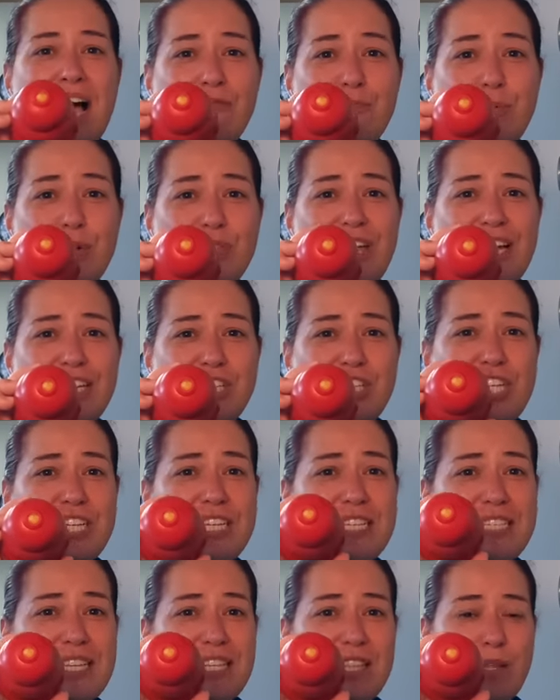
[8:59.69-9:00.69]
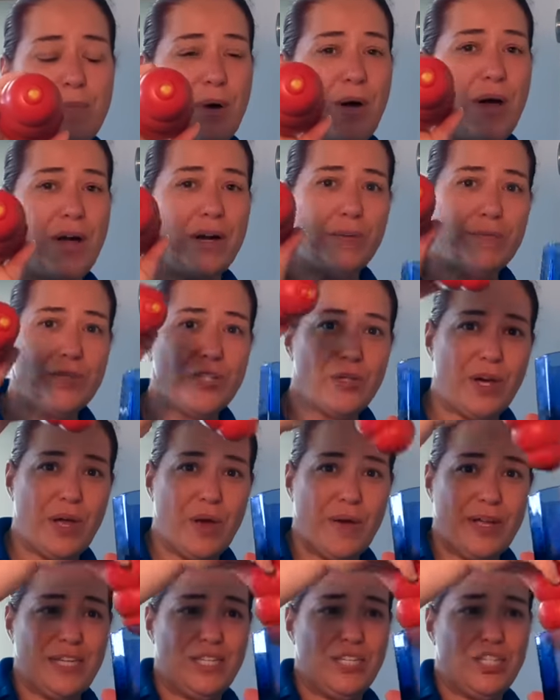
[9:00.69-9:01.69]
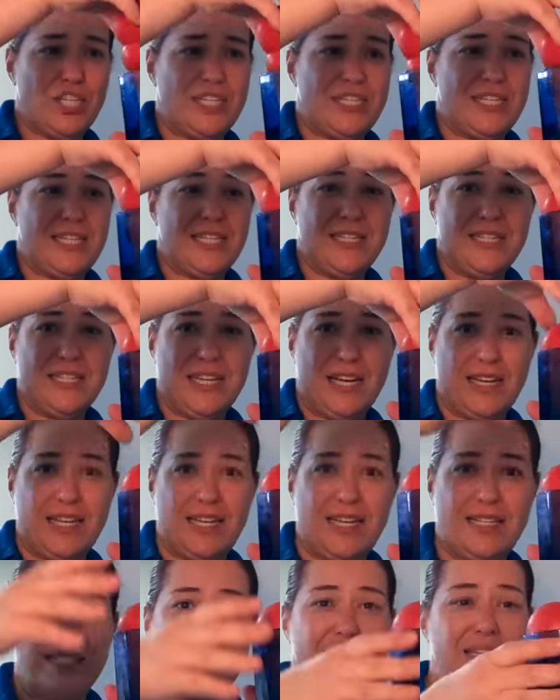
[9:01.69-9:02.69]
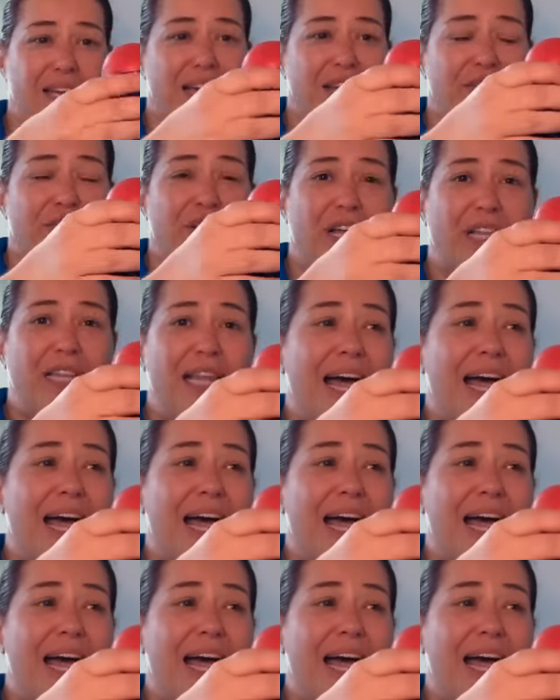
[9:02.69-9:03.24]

I've put that cheese in the bottom, so now I can just tuck it inside of a